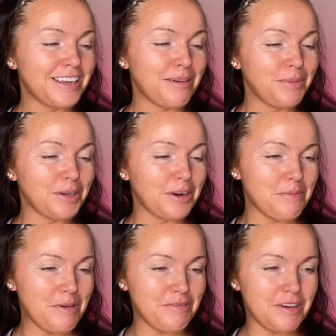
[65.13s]
I'm looking at
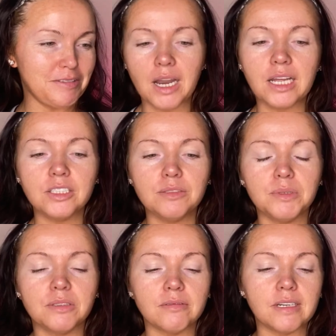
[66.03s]
my phone. And I just
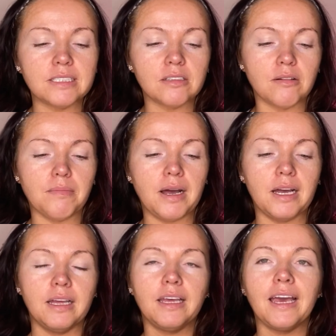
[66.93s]
put the rest on my
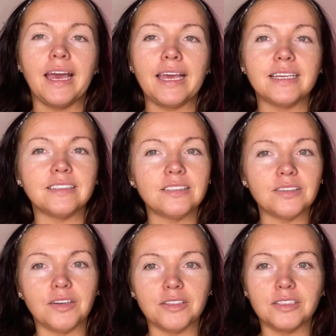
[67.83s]
hands,
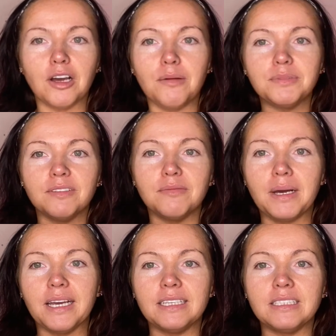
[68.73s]
on the tops of my
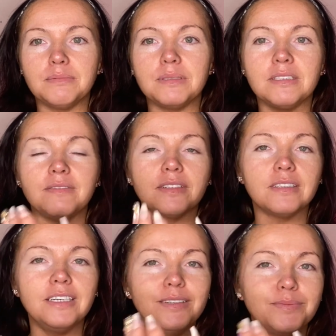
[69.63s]
hands specifically.